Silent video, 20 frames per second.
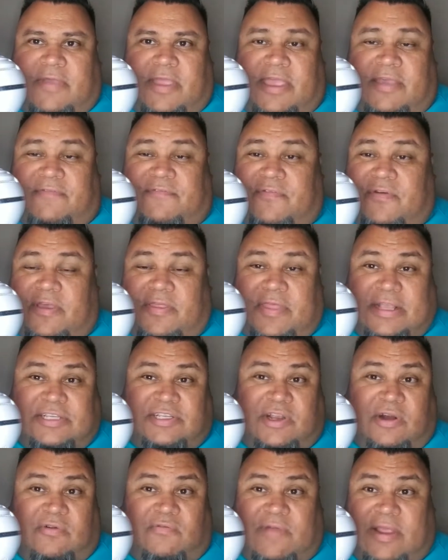if they
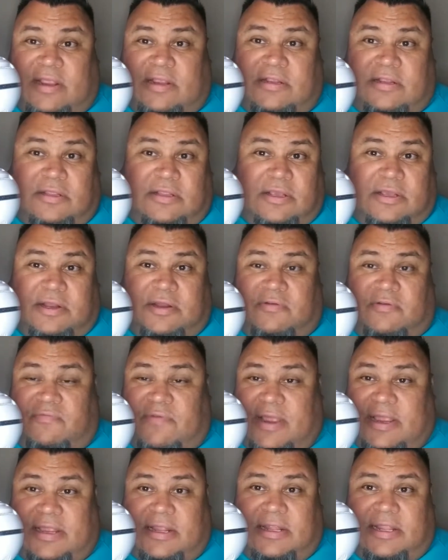start looking to
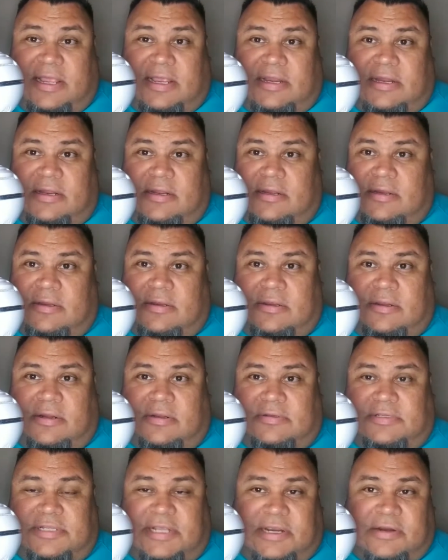regulate, you
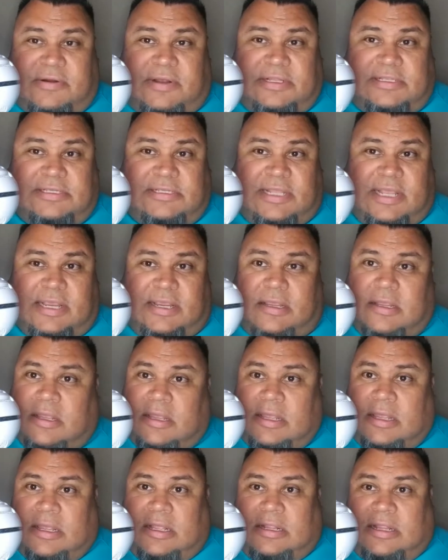know, cigarettes, like
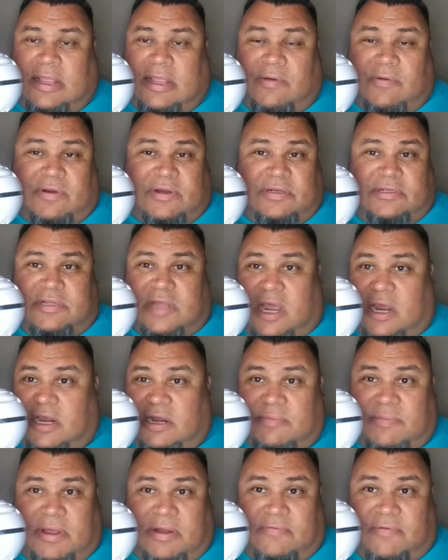they were
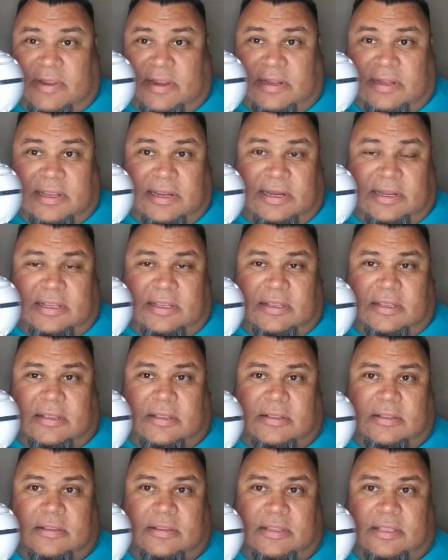talking about regulating
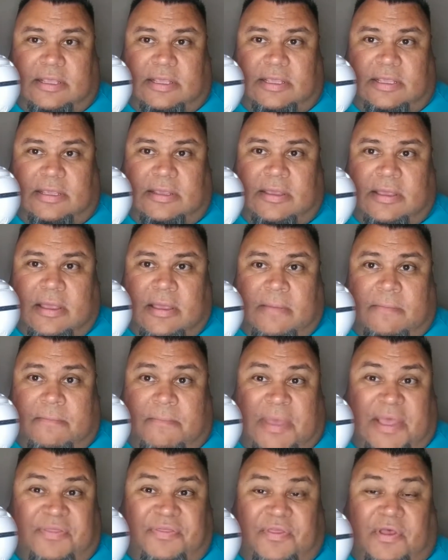the
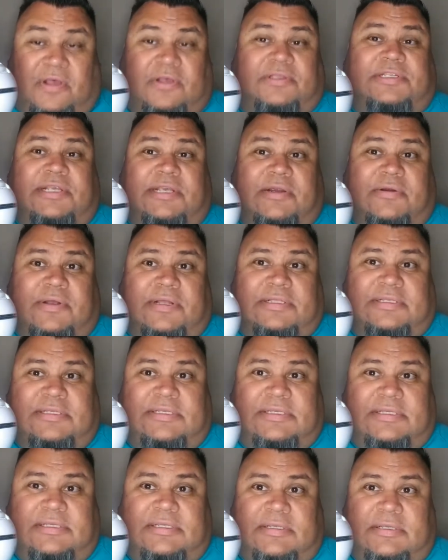menthol
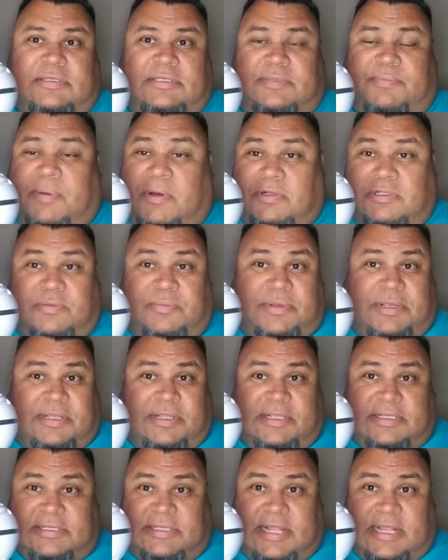cigarettes supposedly
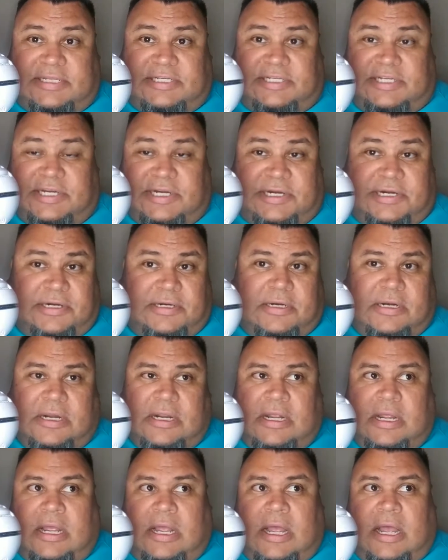this last year.
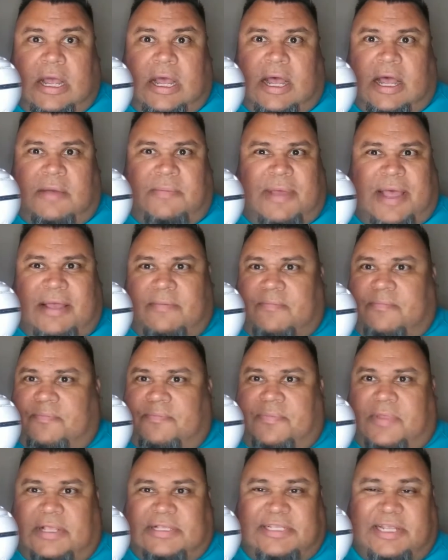Um,
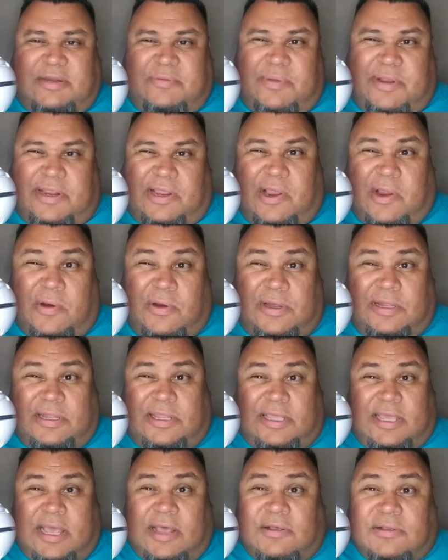has anybody heard
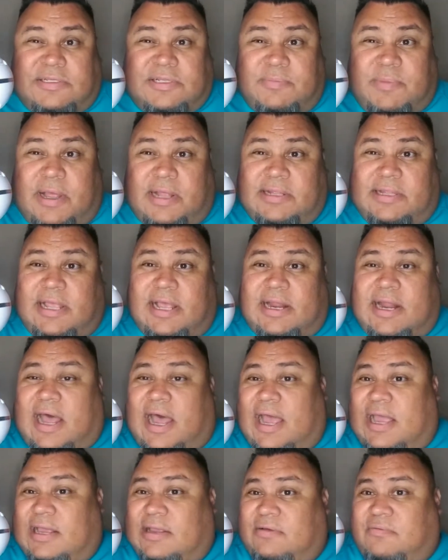anything else about that?
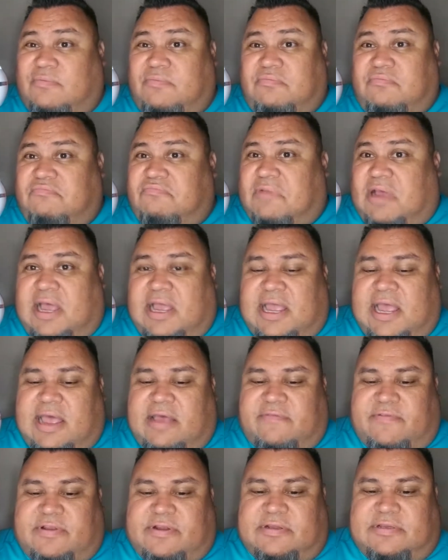I I
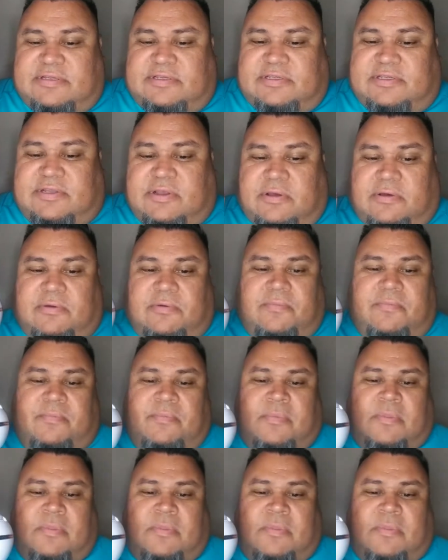haven't. So